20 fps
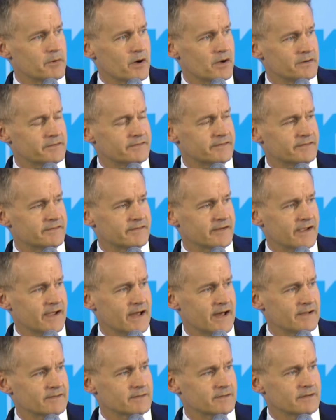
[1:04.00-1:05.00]
Protestants and
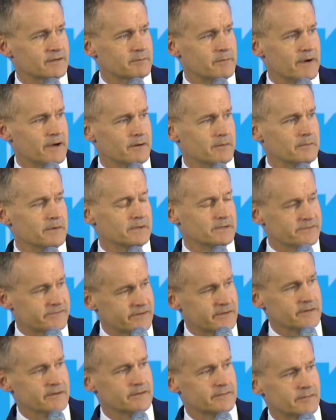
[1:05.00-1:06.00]
Catholic
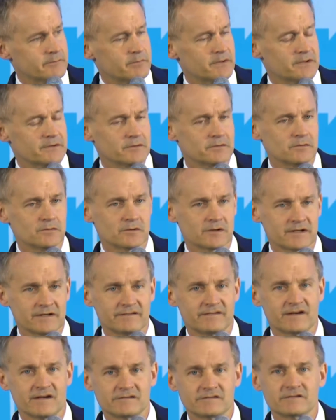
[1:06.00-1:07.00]
paramilitaries and political
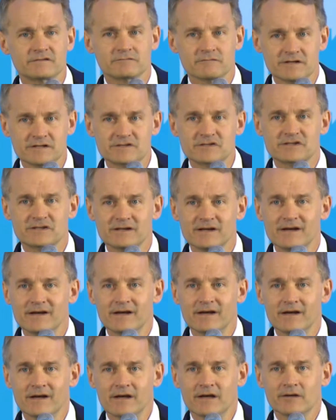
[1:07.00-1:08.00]
organizations reached
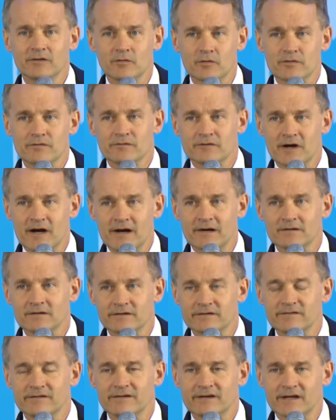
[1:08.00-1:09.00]
in Northern
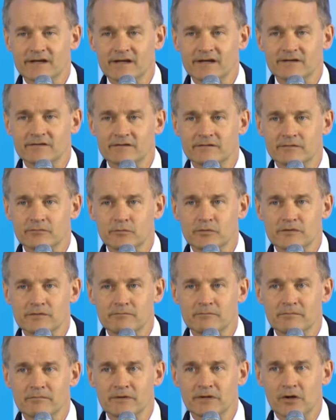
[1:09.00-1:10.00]
Ireland. And with
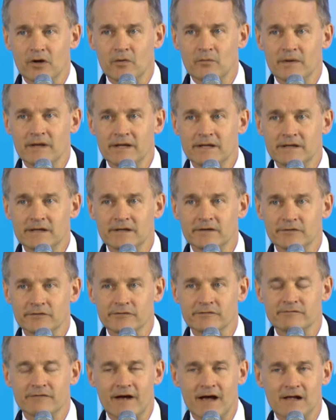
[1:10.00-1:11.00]
many
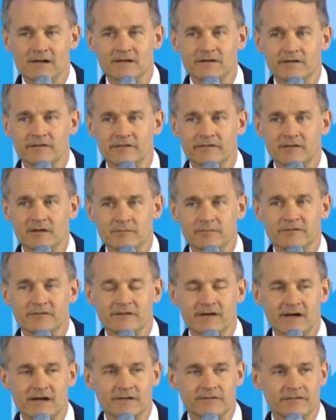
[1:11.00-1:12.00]
hills and valleys and ups and
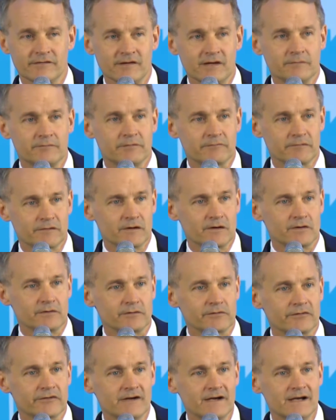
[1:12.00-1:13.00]
downs and ebbs and
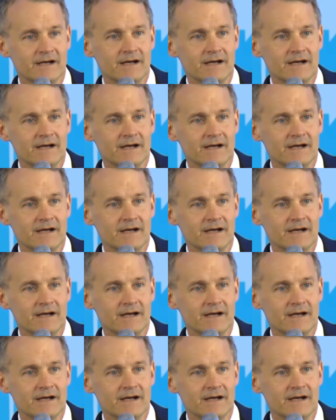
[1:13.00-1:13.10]
flows,